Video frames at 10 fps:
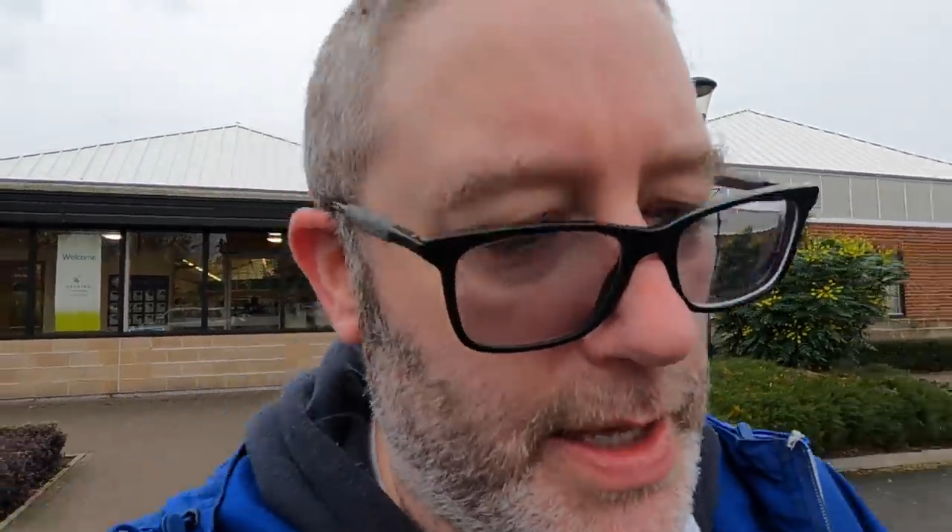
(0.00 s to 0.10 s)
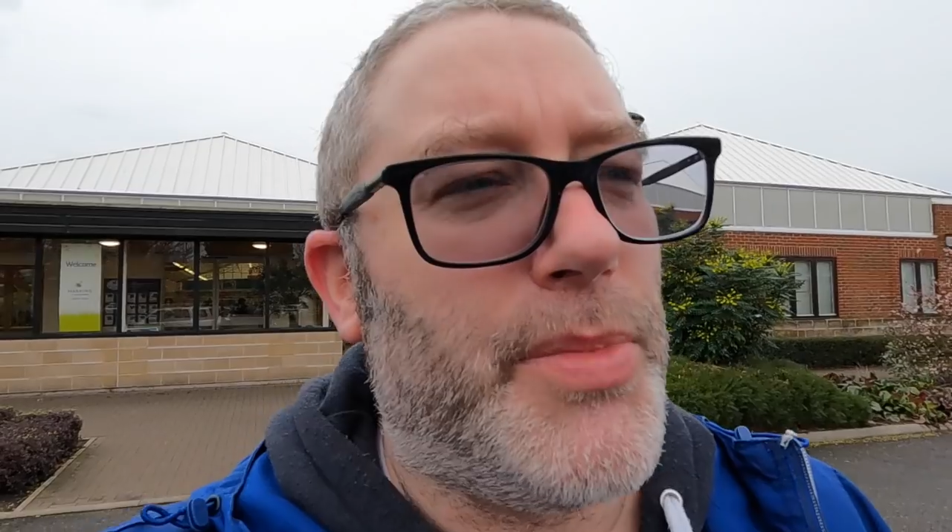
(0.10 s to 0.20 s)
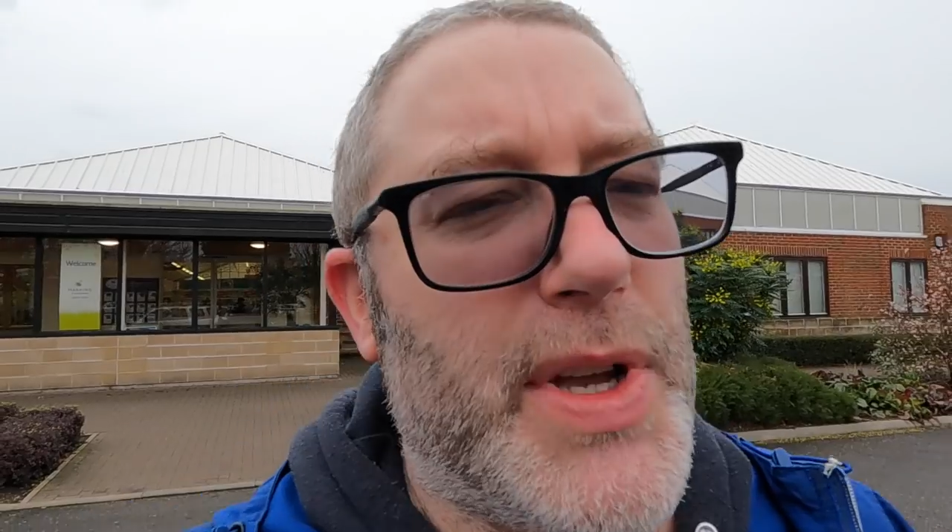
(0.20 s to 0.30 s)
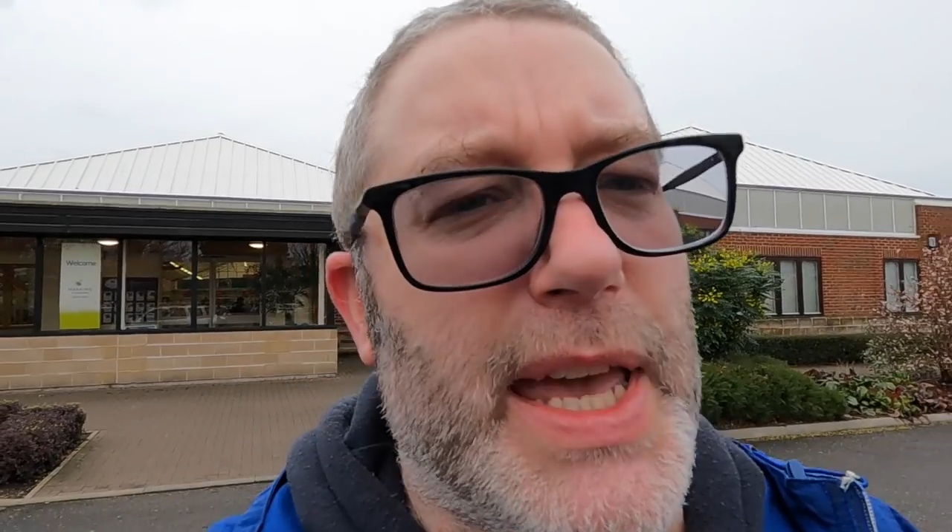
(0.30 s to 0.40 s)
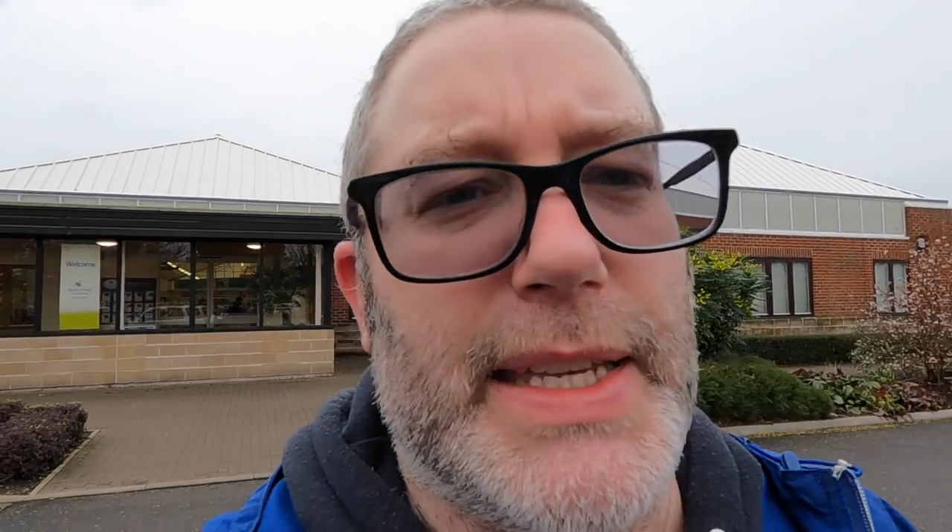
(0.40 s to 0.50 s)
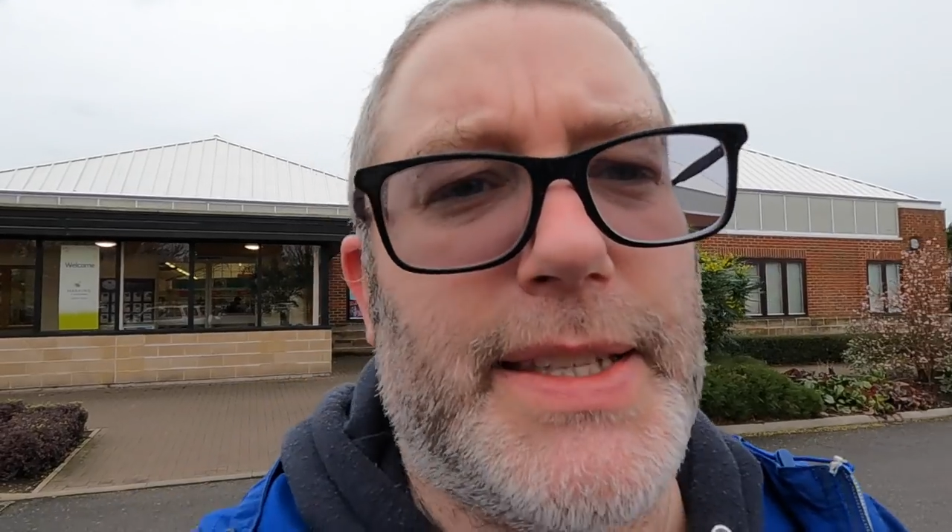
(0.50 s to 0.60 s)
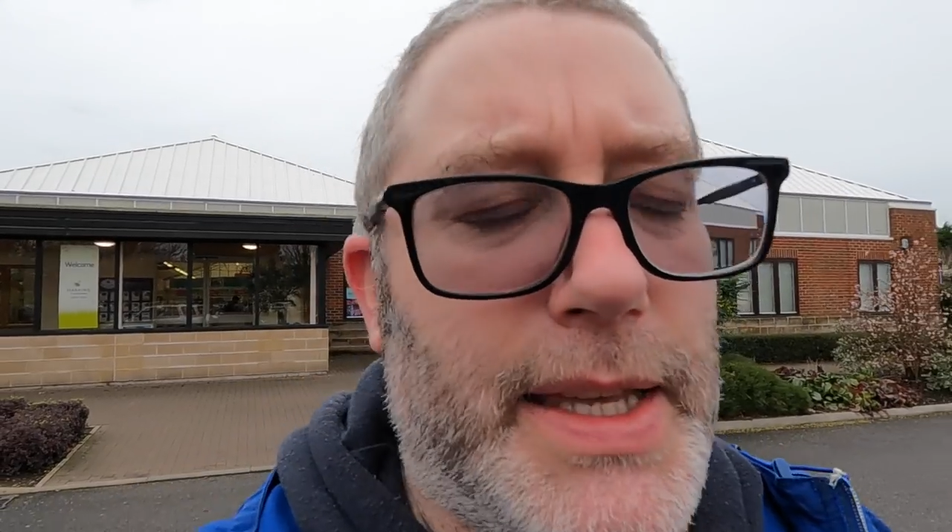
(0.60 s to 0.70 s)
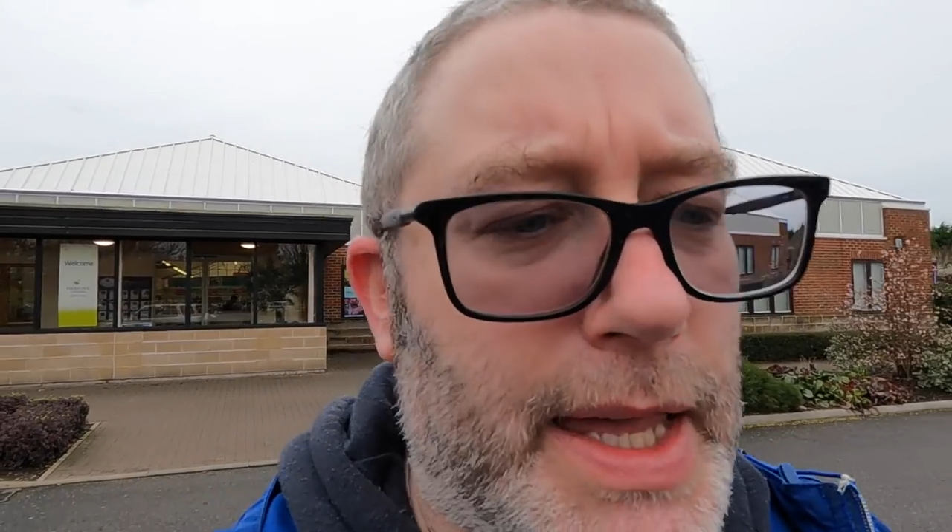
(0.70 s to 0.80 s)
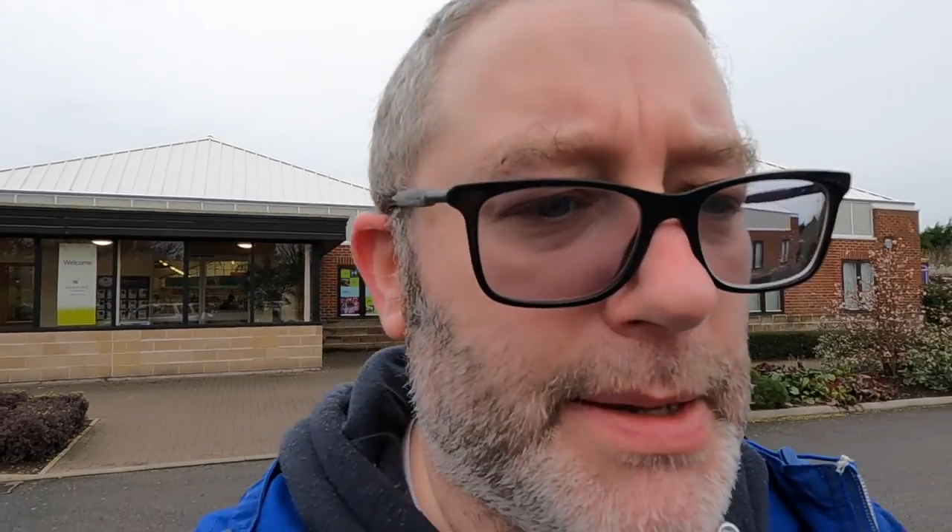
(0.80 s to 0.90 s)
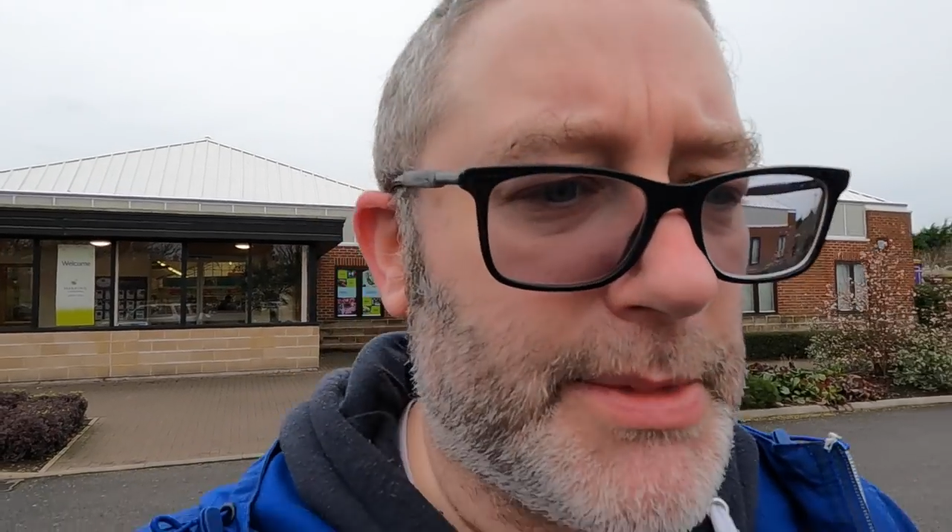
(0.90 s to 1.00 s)
bookcase
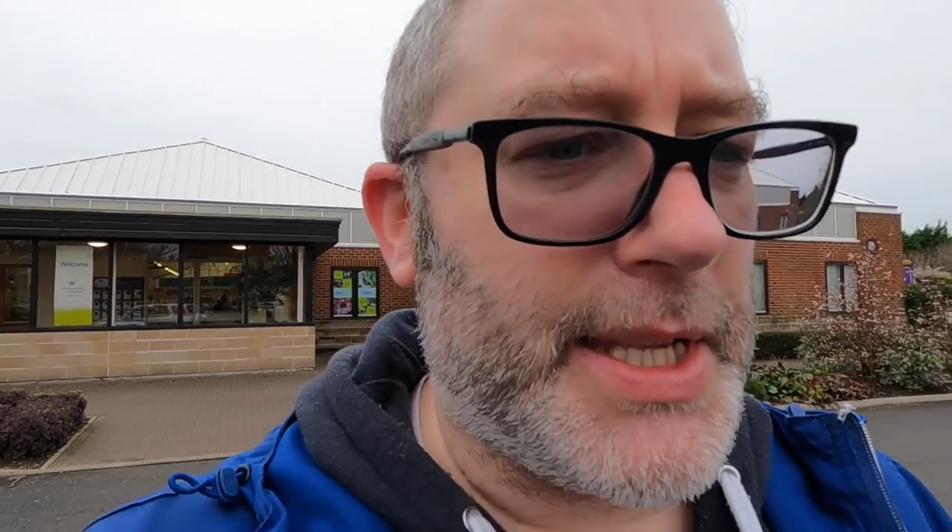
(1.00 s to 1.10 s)
that came